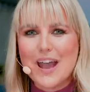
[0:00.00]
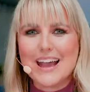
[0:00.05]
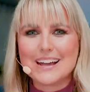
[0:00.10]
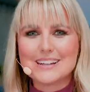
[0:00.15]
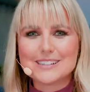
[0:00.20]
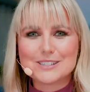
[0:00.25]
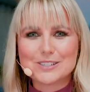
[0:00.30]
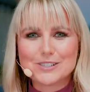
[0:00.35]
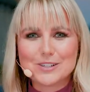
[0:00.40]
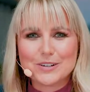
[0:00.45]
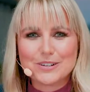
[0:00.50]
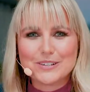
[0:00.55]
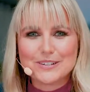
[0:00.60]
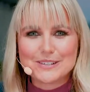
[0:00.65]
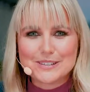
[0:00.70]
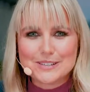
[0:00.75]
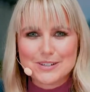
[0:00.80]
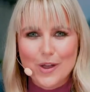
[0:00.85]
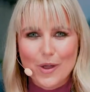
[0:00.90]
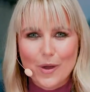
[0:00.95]
our
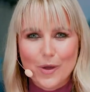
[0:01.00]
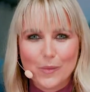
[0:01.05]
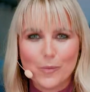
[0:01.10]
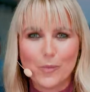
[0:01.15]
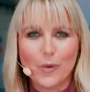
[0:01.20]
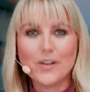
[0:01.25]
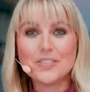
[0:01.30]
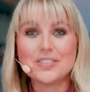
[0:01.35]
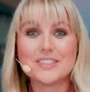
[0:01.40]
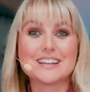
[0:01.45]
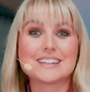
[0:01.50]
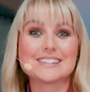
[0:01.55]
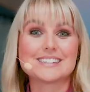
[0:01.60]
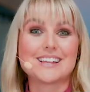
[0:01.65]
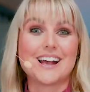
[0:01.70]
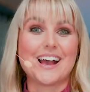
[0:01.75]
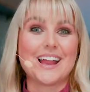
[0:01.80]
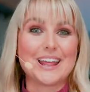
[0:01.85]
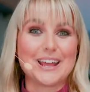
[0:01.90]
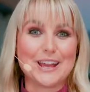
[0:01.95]
students know what they're
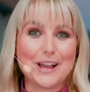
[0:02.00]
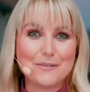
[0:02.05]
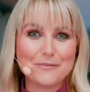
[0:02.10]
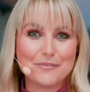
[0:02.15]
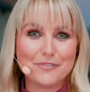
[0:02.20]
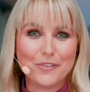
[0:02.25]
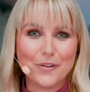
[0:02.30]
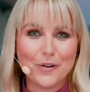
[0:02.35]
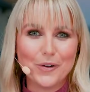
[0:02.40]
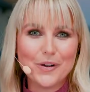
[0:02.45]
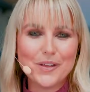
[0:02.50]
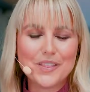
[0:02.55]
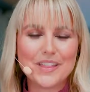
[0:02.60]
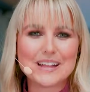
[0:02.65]
signing up for.